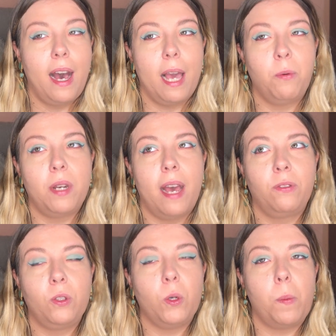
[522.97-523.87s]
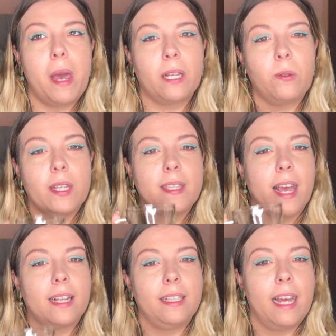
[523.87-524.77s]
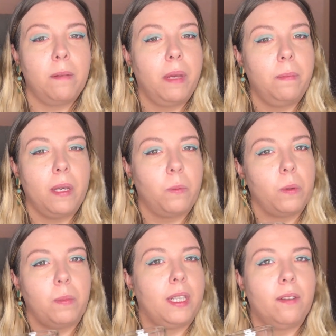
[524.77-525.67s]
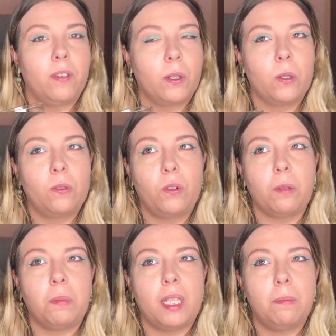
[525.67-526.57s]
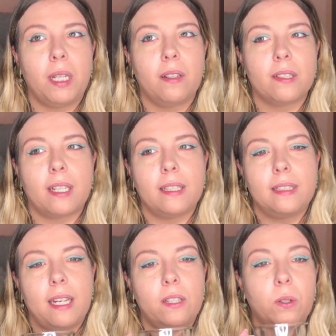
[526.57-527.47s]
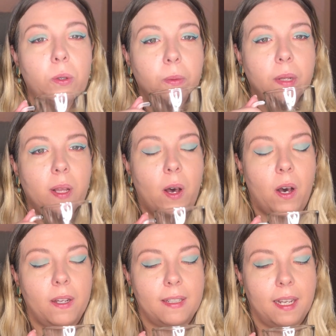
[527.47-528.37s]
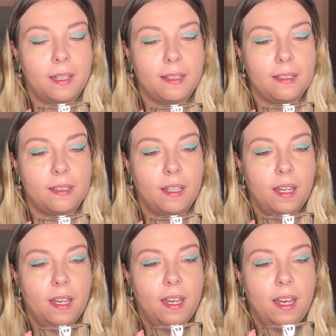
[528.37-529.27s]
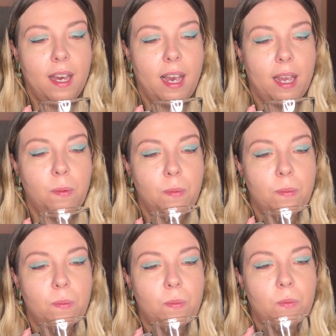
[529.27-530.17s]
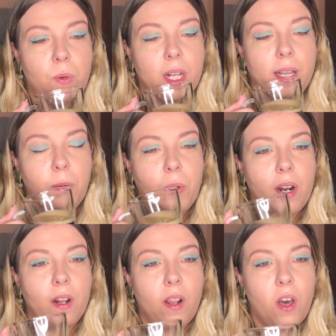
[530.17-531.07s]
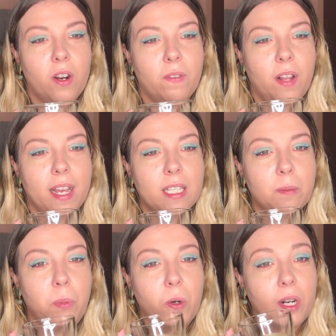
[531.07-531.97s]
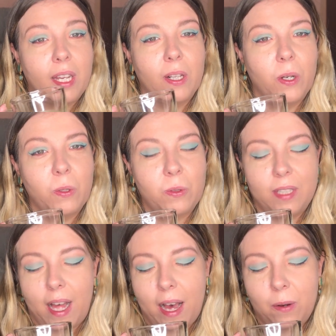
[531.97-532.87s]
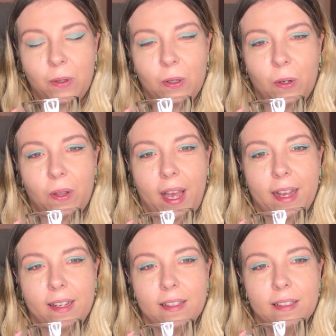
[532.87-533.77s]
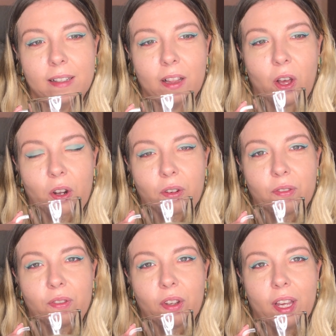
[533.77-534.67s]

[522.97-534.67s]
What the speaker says: I would have to go back to exactly that, maybe it would be difficult for me because I stayed home a lot and I really wear a lot of like sporty clothes now, you know, like a lot of